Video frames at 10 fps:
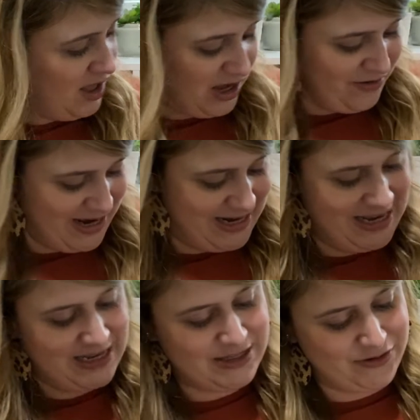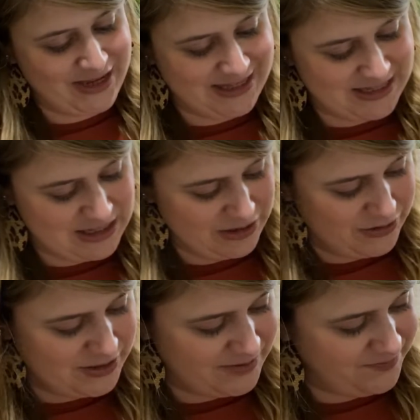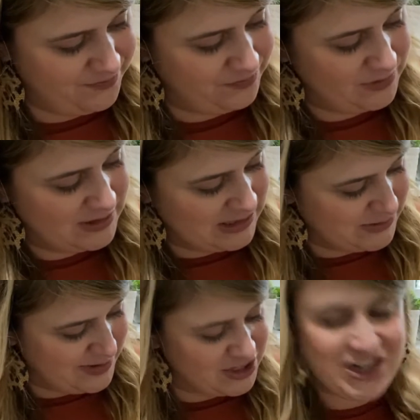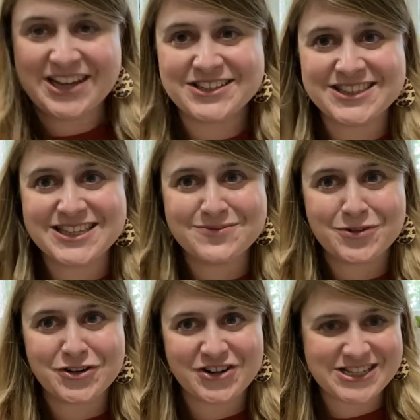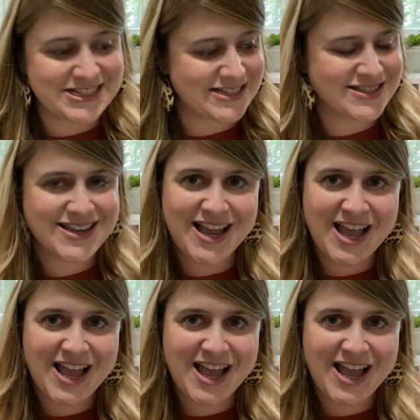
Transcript: All right, so kids' clothes. Does my child need more dresses?